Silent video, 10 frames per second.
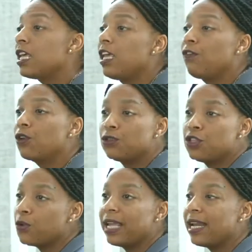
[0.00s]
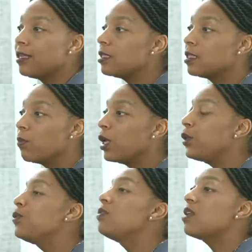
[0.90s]
If you're donating to someone
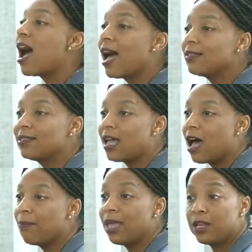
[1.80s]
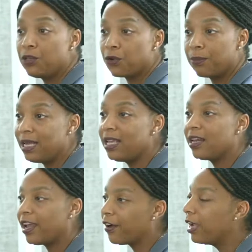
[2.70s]
who's not um, in your immediate
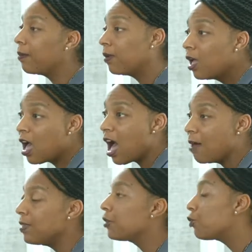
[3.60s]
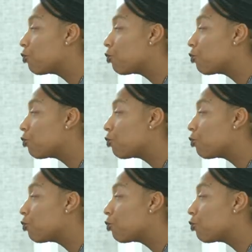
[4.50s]
area, um, there's